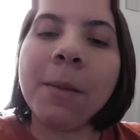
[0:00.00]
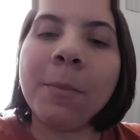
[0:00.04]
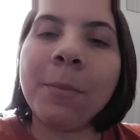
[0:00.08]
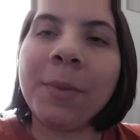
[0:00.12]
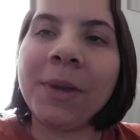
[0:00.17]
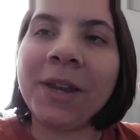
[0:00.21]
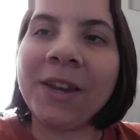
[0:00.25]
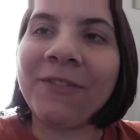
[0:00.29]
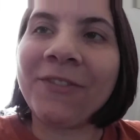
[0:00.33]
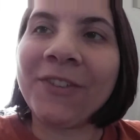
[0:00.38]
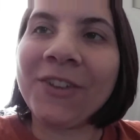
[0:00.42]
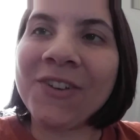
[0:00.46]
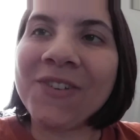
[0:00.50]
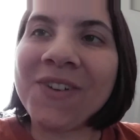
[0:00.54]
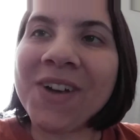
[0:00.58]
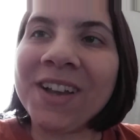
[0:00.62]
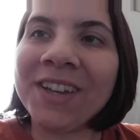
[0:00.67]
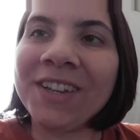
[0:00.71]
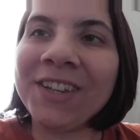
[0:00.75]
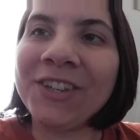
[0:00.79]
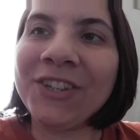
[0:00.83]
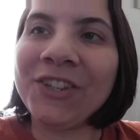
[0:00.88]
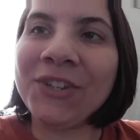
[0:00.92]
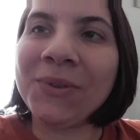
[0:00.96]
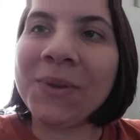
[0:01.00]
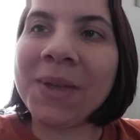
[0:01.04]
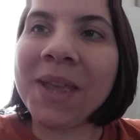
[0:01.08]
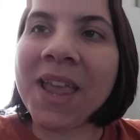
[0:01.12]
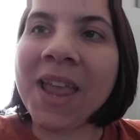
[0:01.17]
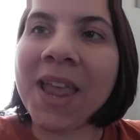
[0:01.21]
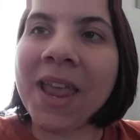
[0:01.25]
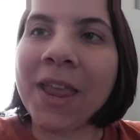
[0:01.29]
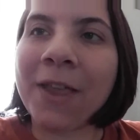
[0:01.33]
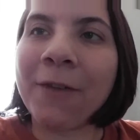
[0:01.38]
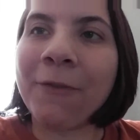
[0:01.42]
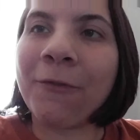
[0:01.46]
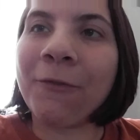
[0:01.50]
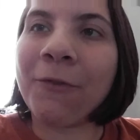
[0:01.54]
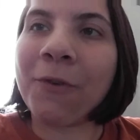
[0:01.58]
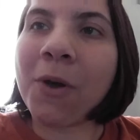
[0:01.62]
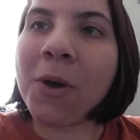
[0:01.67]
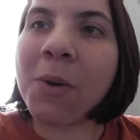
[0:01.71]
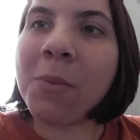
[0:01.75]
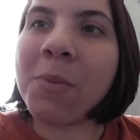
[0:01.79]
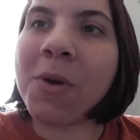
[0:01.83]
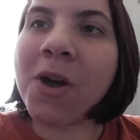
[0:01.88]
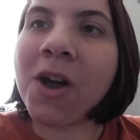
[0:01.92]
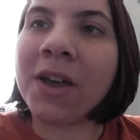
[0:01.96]
But if you want to do a
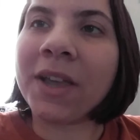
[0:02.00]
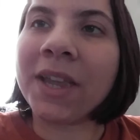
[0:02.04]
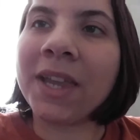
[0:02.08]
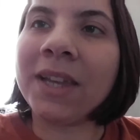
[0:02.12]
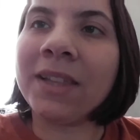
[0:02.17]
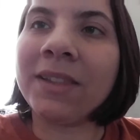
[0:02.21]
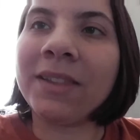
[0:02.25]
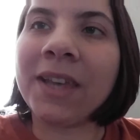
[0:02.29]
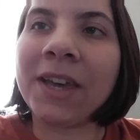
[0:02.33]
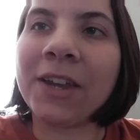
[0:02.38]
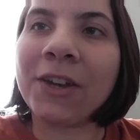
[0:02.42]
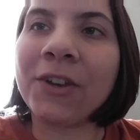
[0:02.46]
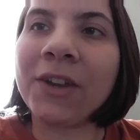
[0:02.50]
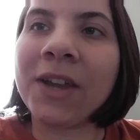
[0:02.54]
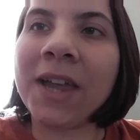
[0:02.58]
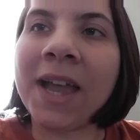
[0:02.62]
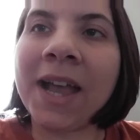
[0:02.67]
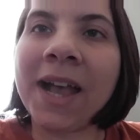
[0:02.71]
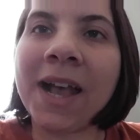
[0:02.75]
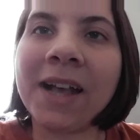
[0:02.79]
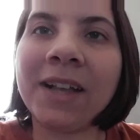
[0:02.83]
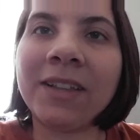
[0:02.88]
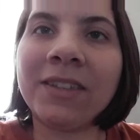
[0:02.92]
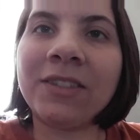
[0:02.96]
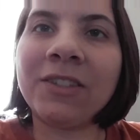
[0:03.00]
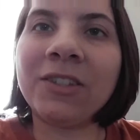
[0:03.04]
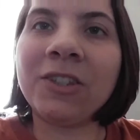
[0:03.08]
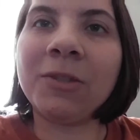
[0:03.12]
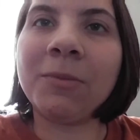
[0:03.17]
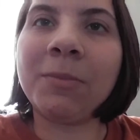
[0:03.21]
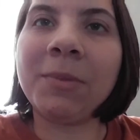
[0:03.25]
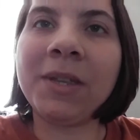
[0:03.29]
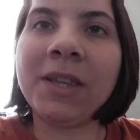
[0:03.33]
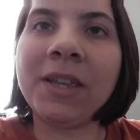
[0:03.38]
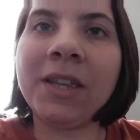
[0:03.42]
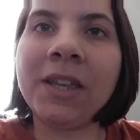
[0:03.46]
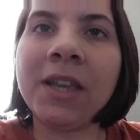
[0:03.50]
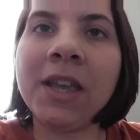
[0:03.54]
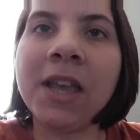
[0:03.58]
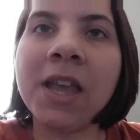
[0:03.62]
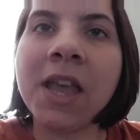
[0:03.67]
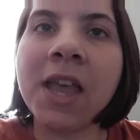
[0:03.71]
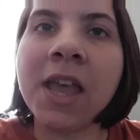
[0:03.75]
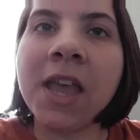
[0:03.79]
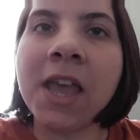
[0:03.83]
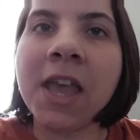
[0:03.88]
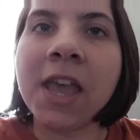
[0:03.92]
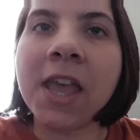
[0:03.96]
fall pocket letter, it has to be
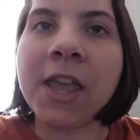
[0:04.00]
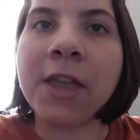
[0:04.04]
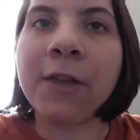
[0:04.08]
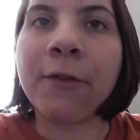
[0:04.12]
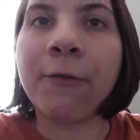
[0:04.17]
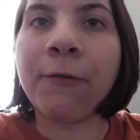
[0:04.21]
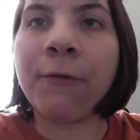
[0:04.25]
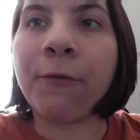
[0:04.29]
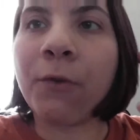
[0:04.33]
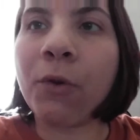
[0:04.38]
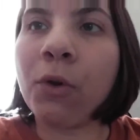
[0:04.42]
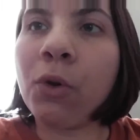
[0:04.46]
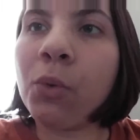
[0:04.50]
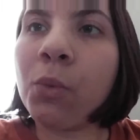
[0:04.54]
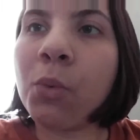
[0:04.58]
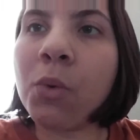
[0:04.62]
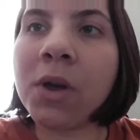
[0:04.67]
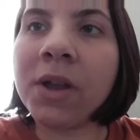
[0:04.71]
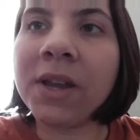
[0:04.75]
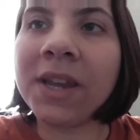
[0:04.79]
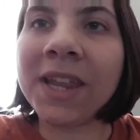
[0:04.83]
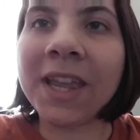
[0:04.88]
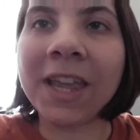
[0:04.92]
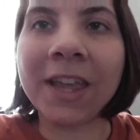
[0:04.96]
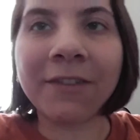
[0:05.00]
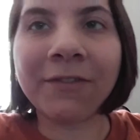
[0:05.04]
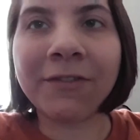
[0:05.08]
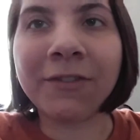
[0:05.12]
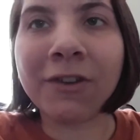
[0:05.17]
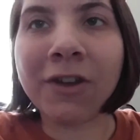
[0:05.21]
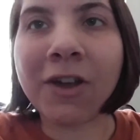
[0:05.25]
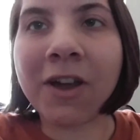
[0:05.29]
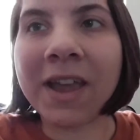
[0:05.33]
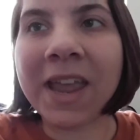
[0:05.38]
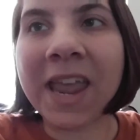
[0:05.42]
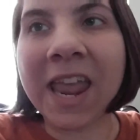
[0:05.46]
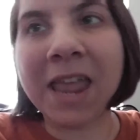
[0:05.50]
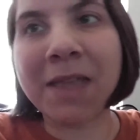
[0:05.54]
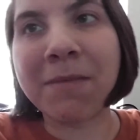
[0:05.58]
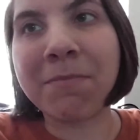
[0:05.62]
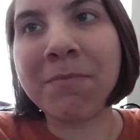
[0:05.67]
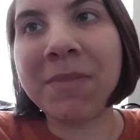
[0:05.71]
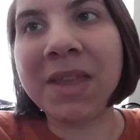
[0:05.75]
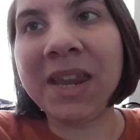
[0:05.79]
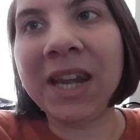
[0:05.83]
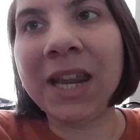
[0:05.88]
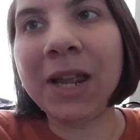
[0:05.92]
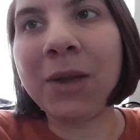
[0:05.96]
a full one, if not a
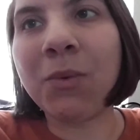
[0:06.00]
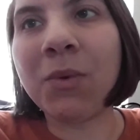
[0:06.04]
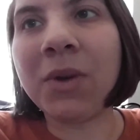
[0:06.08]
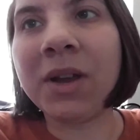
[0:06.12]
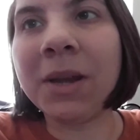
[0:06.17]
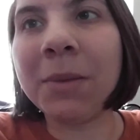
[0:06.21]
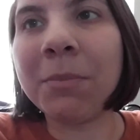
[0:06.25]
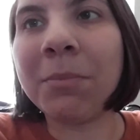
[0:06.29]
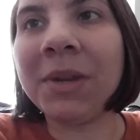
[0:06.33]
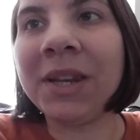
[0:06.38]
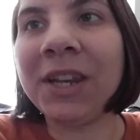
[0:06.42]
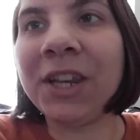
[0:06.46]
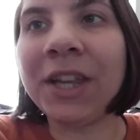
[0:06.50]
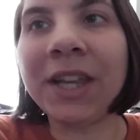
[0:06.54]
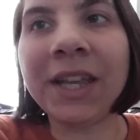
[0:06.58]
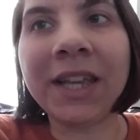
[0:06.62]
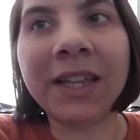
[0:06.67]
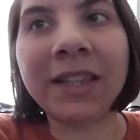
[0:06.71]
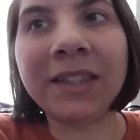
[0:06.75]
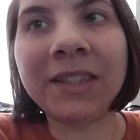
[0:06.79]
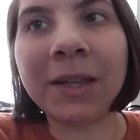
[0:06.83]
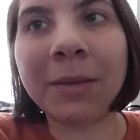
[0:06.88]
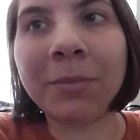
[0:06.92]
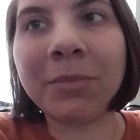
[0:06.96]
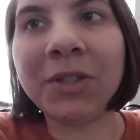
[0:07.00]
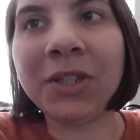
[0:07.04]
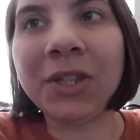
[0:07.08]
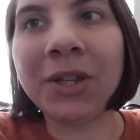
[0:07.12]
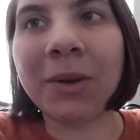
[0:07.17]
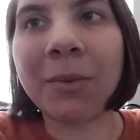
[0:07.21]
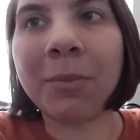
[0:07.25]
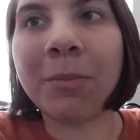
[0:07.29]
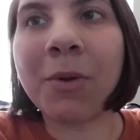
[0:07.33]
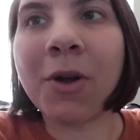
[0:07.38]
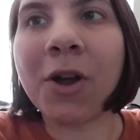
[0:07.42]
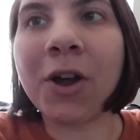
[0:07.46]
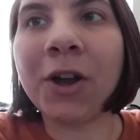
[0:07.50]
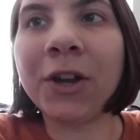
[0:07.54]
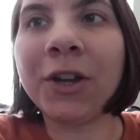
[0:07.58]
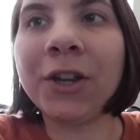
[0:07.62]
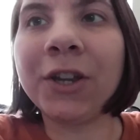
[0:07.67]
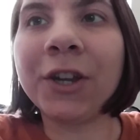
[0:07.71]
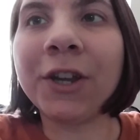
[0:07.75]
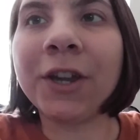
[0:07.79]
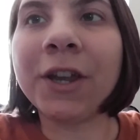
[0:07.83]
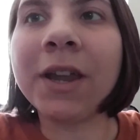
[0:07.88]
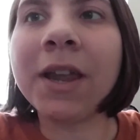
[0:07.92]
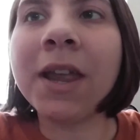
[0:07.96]
mini one, but it's up to your
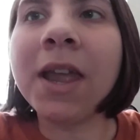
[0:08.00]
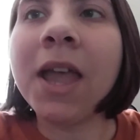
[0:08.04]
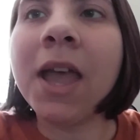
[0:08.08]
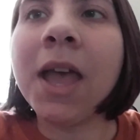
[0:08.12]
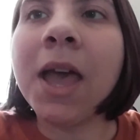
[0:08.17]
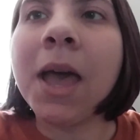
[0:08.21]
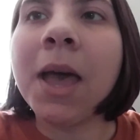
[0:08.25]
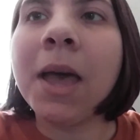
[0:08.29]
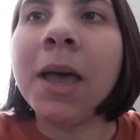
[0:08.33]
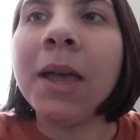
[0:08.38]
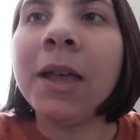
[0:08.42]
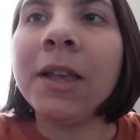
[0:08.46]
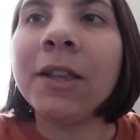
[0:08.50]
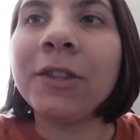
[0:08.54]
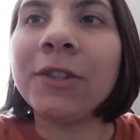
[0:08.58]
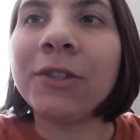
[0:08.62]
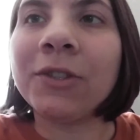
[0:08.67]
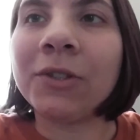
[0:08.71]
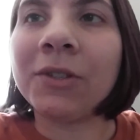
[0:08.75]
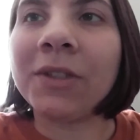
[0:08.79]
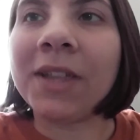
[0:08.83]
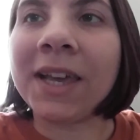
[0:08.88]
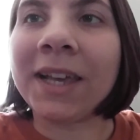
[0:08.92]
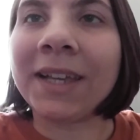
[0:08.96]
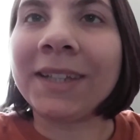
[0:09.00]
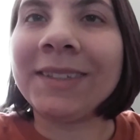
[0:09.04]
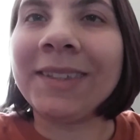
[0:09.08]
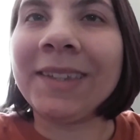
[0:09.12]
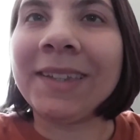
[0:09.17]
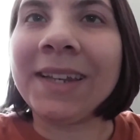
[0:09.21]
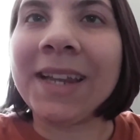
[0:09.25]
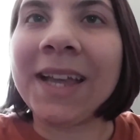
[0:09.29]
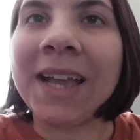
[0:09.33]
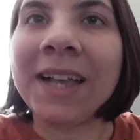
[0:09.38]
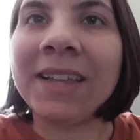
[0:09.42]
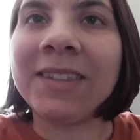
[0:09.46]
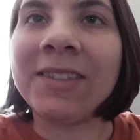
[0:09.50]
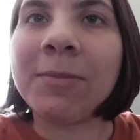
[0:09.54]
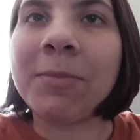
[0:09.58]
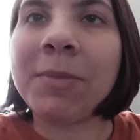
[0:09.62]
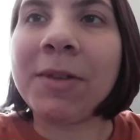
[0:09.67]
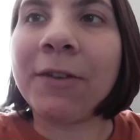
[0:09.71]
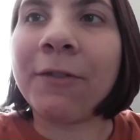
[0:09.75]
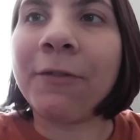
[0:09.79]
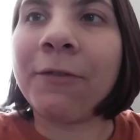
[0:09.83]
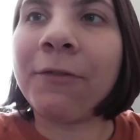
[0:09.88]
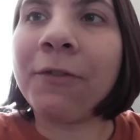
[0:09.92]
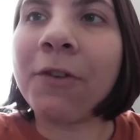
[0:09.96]
partner. So like I said, it has to
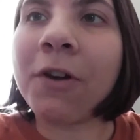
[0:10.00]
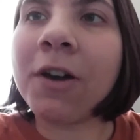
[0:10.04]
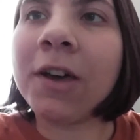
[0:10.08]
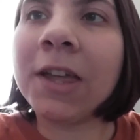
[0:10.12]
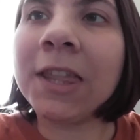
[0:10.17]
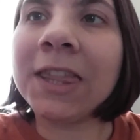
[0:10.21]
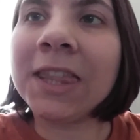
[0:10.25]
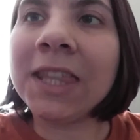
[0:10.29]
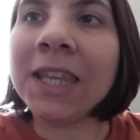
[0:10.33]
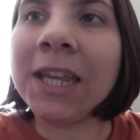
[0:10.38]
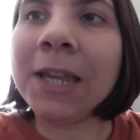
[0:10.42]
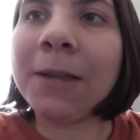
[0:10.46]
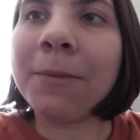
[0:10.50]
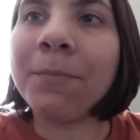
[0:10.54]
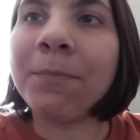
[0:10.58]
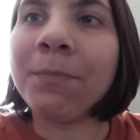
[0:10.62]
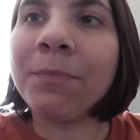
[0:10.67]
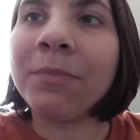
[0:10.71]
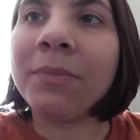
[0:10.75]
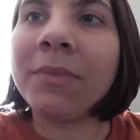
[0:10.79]
be a fall theme.